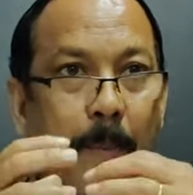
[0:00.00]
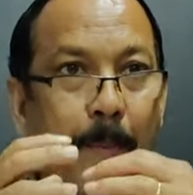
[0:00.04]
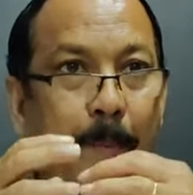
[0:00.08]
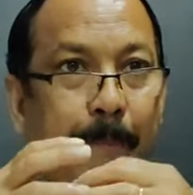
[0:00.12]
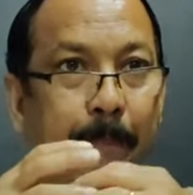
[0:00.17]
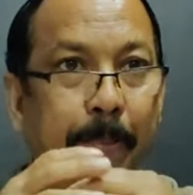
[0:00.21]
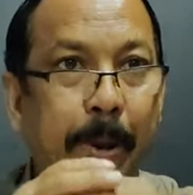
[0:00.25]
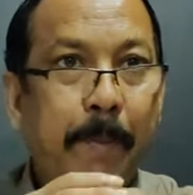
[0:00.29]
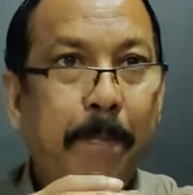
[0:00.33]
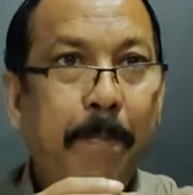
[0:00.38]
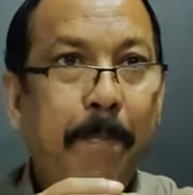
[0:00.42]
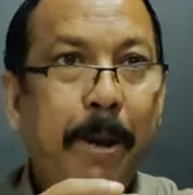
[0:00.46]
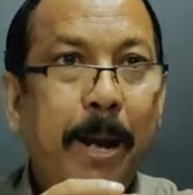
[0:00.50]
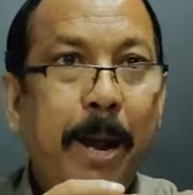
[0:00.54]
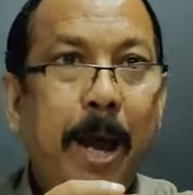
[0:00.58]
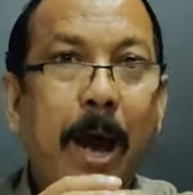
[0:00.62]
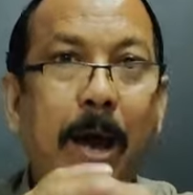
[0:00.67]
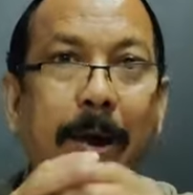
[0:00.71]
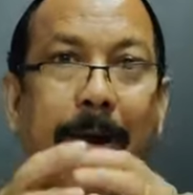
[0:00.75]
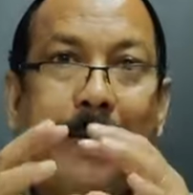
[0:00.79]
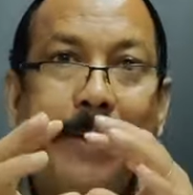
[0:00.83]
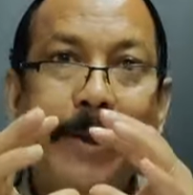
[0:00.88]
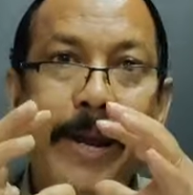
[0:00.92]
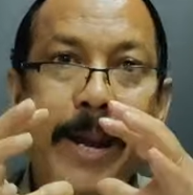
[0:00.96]
People
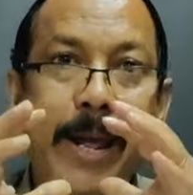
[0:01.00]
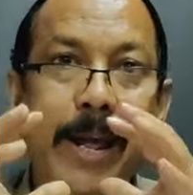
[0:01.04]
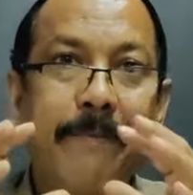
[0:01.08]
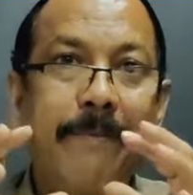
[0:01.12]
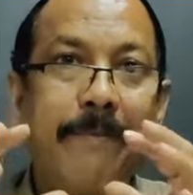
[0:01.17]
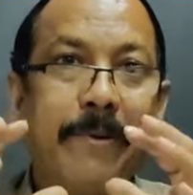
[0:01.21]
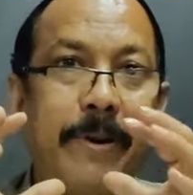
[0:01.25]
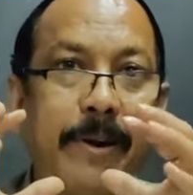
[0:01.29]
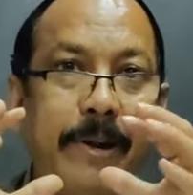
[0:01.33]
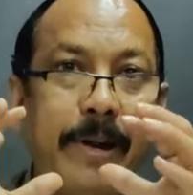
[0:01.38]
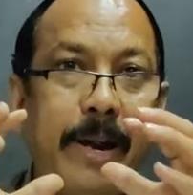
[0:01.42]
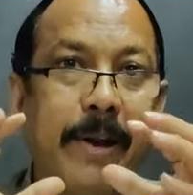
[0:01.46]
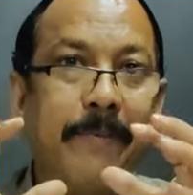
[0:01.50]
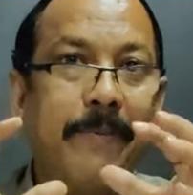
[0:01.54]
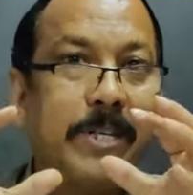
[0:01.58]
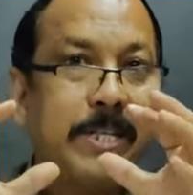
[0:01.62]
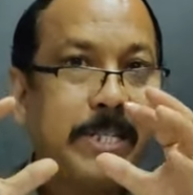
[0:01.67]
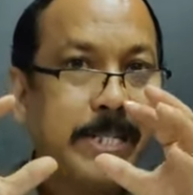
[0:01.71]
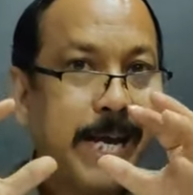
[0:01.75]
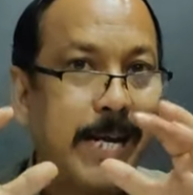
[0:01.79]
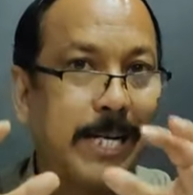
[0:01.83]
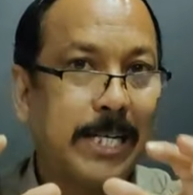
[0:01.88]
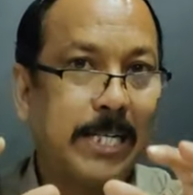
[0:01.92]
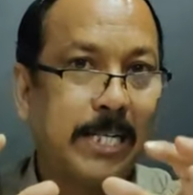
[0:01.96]
are never, never
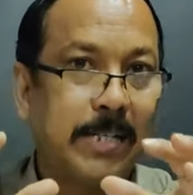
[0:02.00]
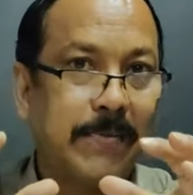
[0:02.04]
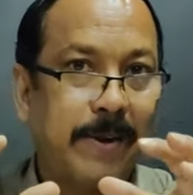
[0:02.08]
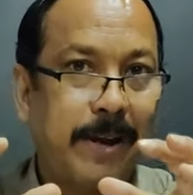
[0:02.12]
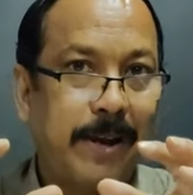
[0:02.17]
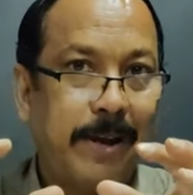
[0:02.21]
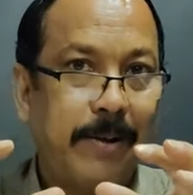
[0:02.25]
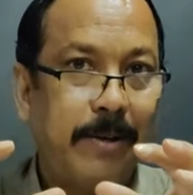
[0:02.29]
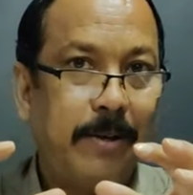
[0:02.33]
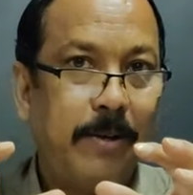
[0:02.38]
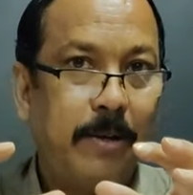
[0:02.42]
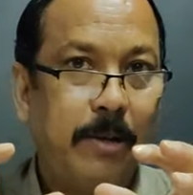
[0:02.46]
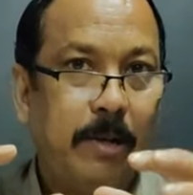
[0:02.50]
satisfied.